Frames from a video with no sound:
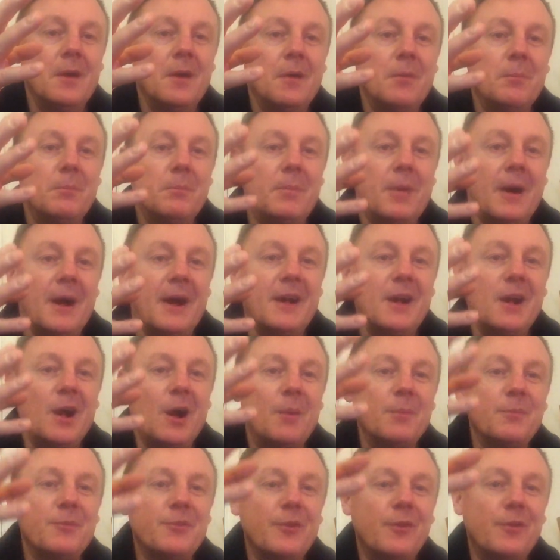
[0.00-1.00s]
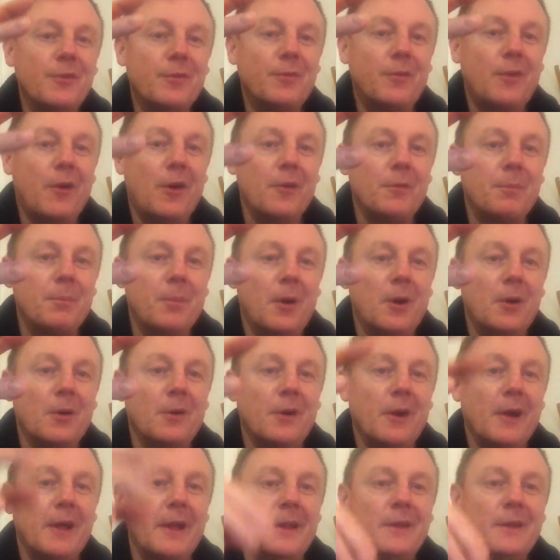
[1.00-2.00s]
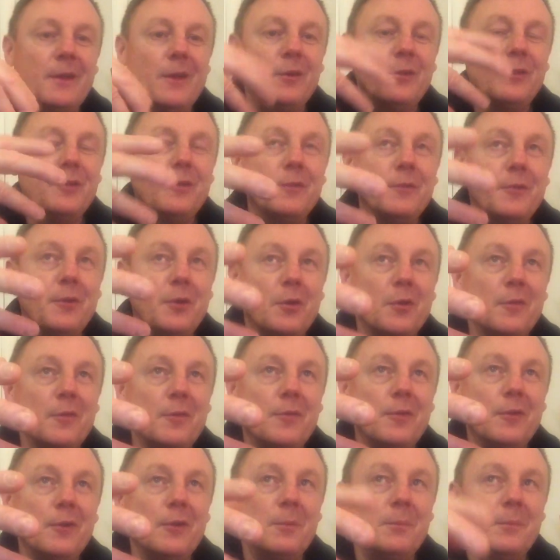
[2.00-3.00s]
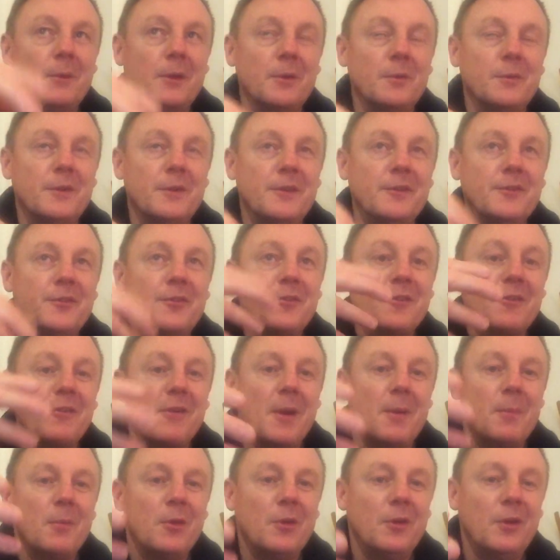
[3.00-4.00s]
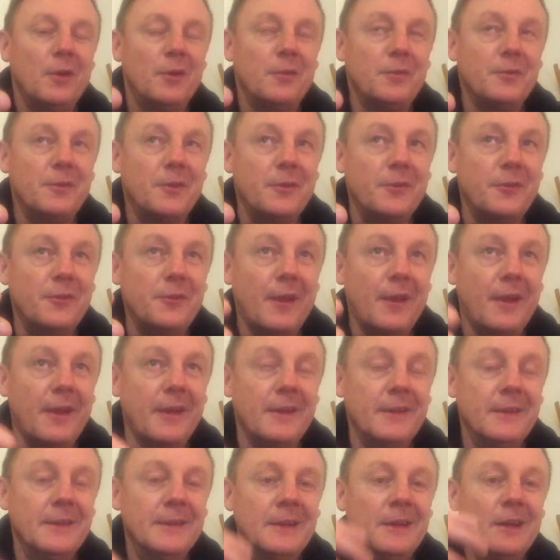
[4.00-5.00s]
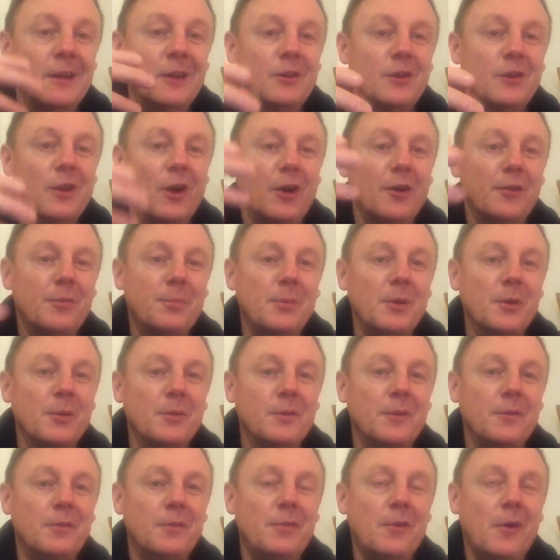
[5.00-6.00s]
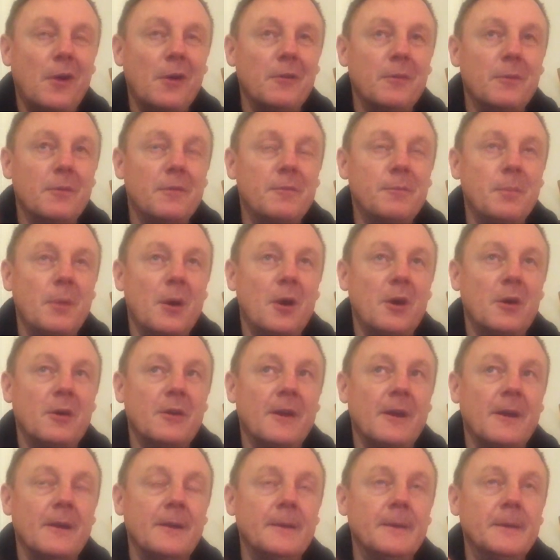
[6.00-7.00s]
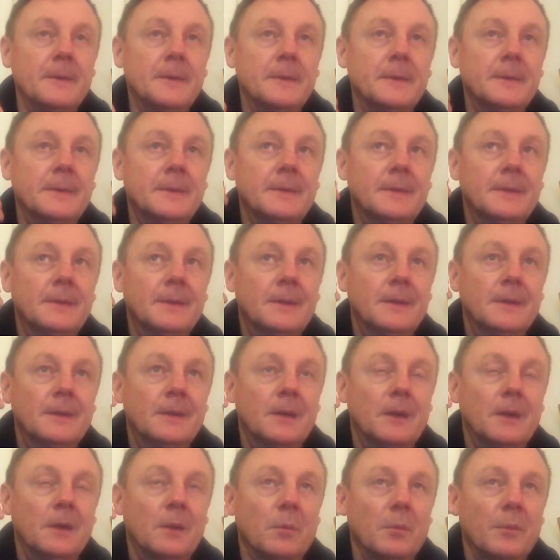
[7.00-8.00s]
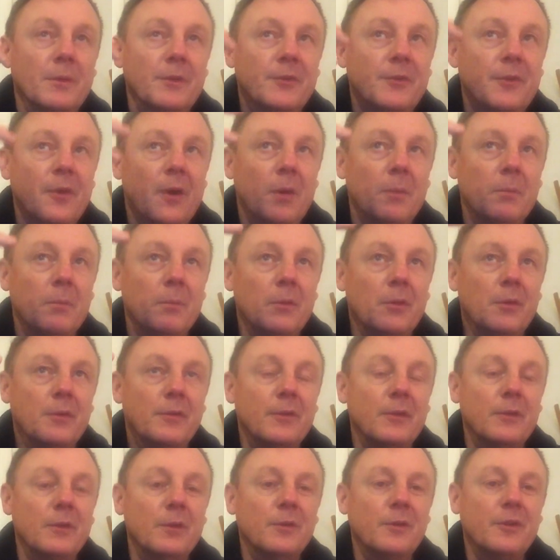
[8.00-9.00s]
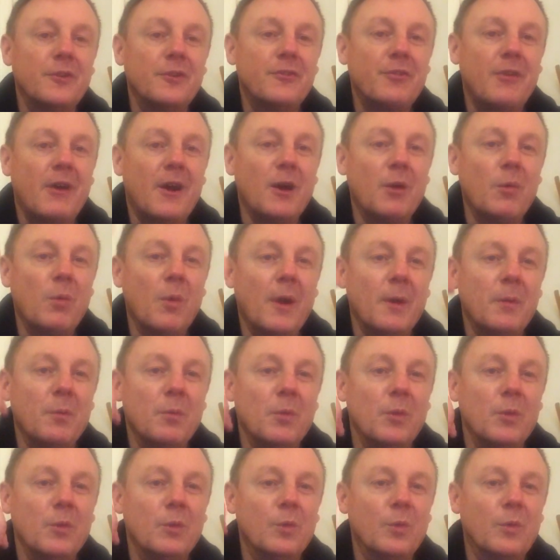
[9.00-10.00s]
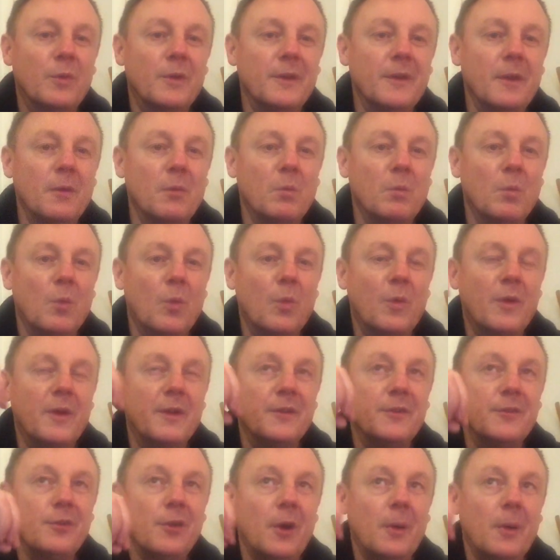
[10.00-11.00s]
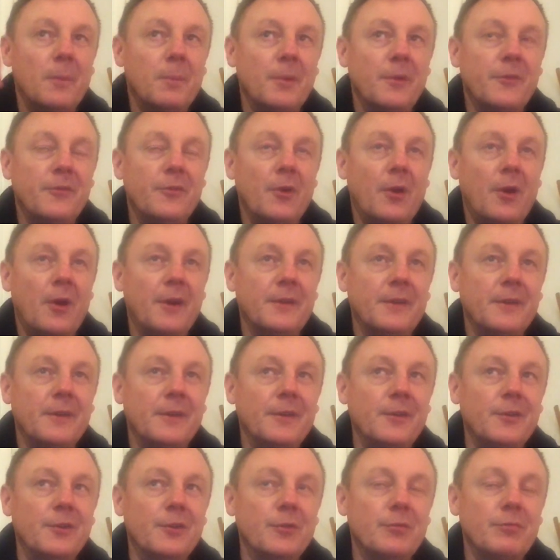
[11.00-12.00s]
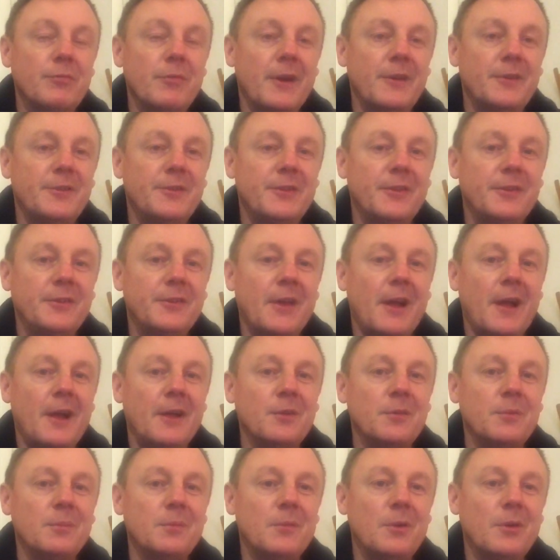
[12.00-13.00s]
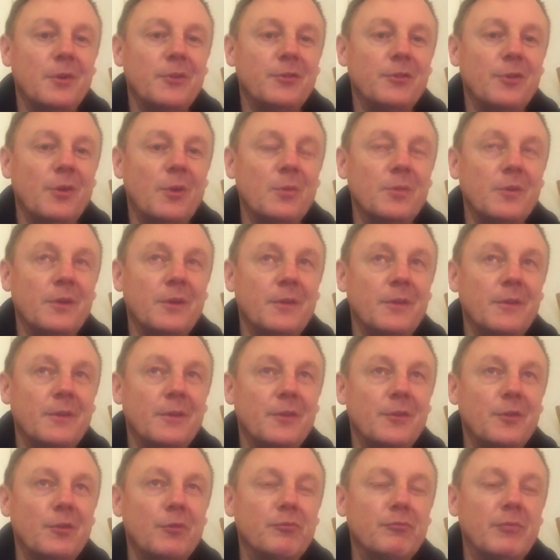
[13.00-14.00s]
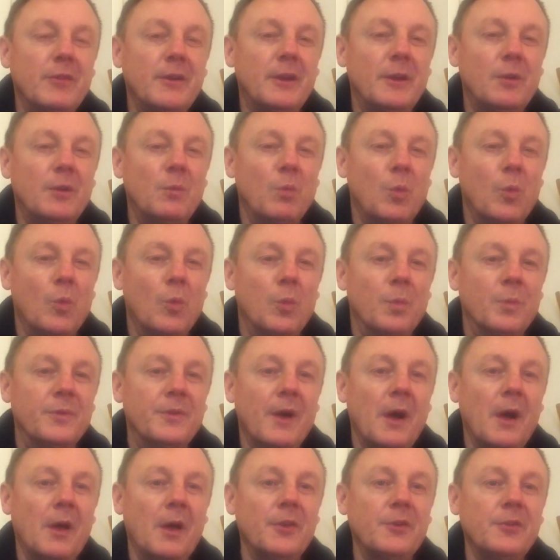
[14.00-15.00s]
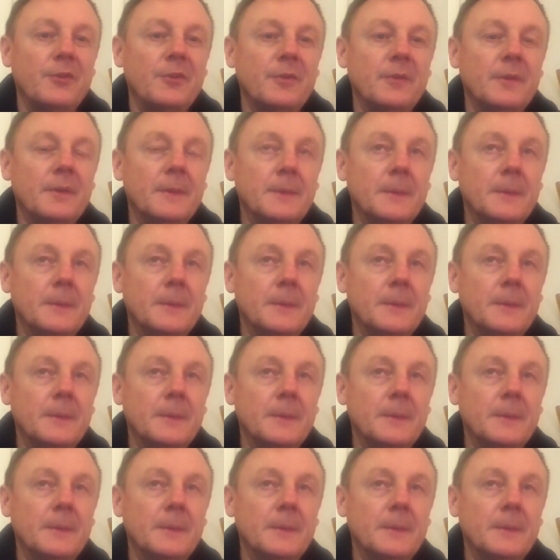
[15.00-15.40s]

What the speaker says: back up to the 5-bar gate. Those of you that follow me on Instagram, I often say life beyond the 5-bar gate. And we start moving along the trackway, and we're walking side by side, and he just rests his hand on my shoulder, and it's a really warm touch.